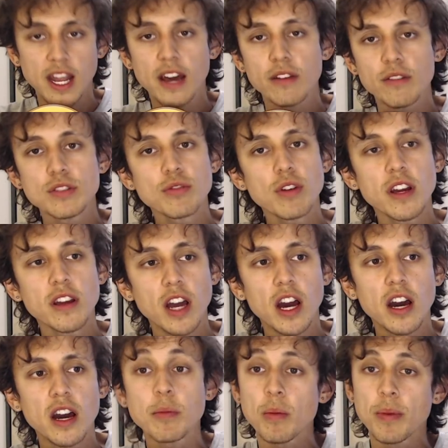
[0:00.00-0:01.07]
Now let's try the
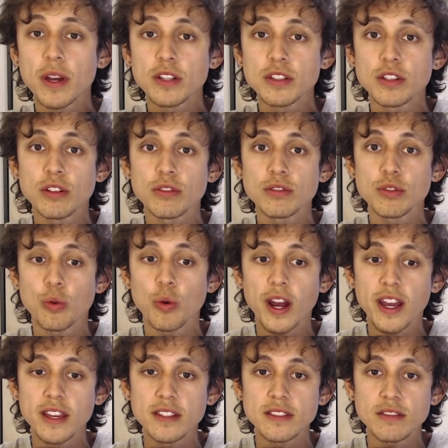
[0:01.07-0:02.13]
same arpeggio
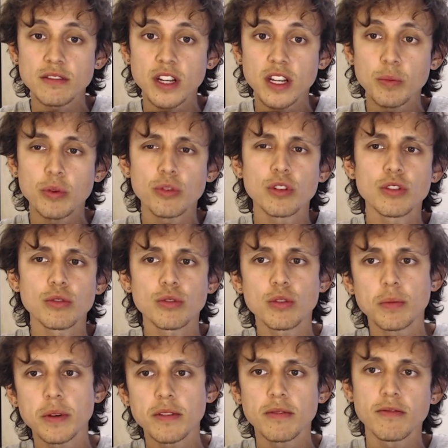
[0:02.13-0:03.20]
twice, right? But we're gonna do a
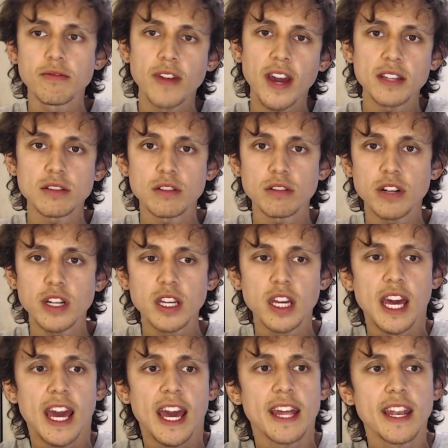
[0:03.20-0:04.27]
little bit faster, right?